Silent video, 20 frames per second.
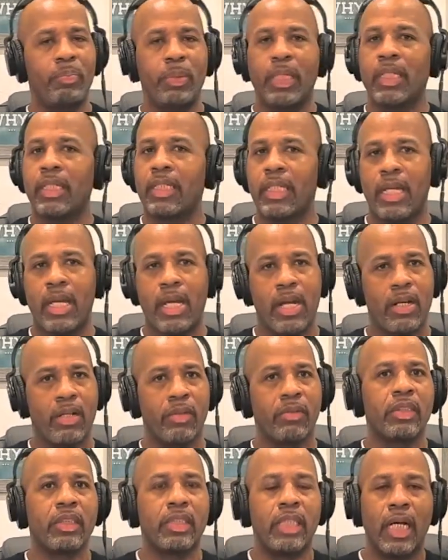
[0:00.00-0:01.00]
Been
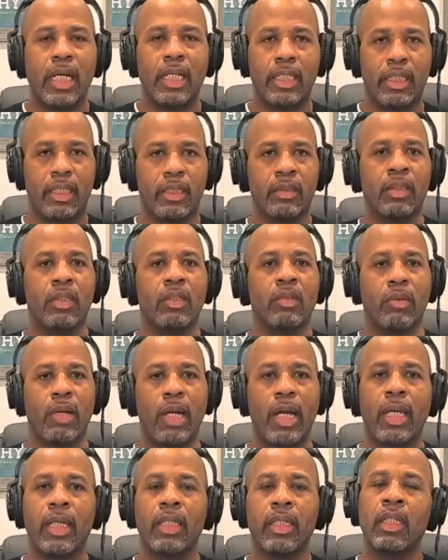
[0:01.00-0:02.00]
there, done it,
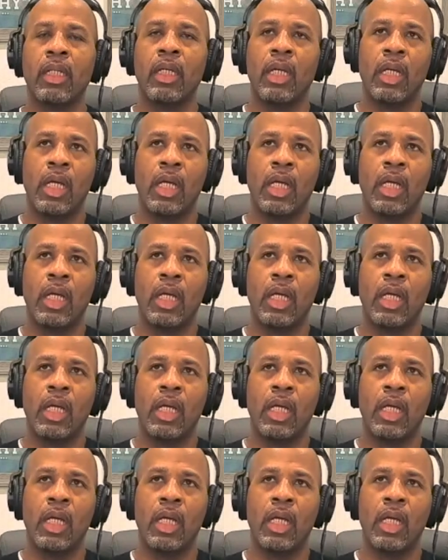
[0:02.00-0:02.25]
right?